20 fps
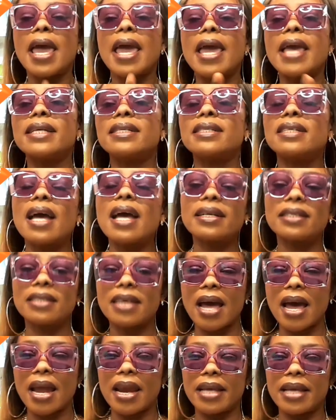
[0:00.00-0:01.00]
is their
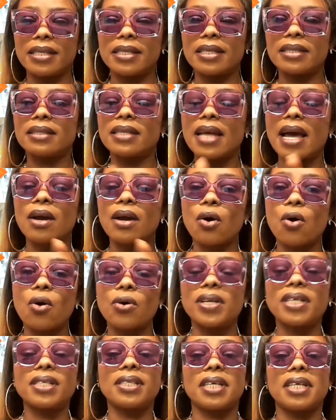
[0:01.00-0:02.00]
talent that
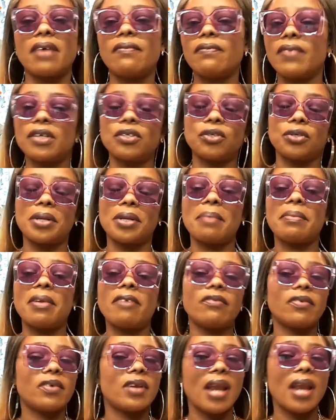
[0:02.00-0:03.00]
God is gifted to them.
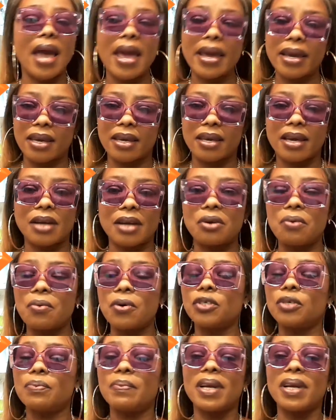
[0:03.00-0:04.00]
If you like, I don't
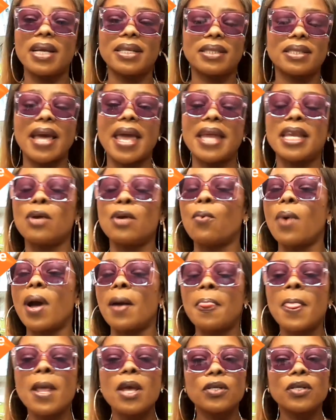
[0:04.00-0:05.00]
want to belittle
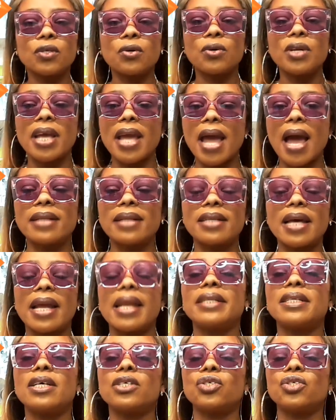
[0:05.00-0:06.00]
anyone. So they are
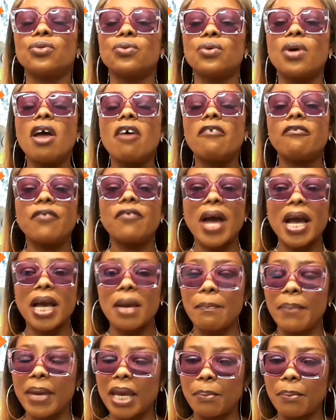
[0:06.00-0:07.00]
talented to fuck
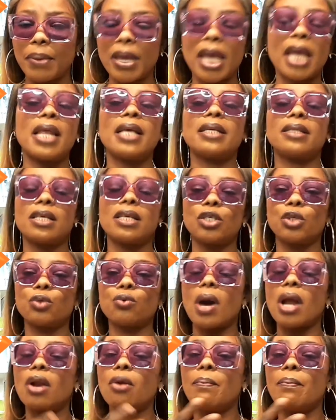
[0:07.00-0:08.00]
big penises,
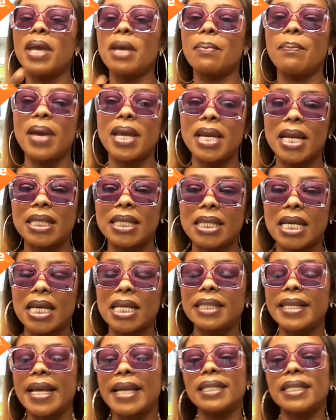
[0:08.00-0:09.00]
swallow big
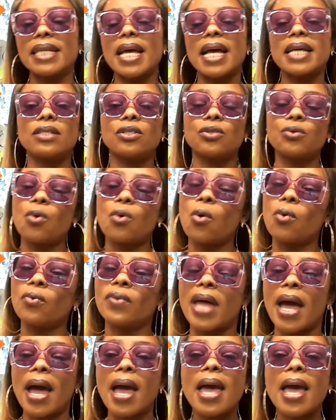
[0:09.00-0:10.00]
penises, and that do all
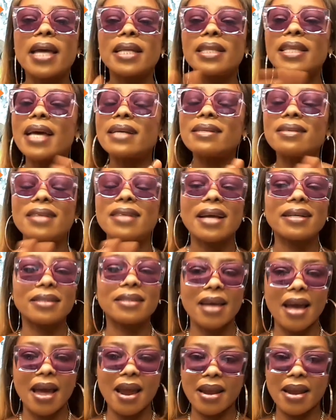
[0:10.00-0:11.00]
that. That's their
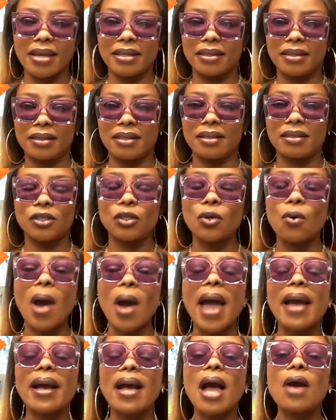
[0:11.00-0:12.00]
talent. So
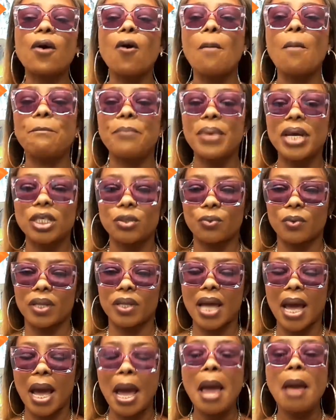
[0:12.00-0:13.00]
I can't compete with
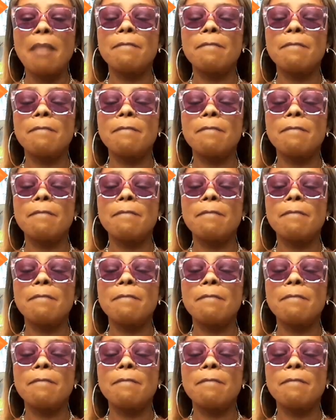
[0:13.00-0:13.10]
that.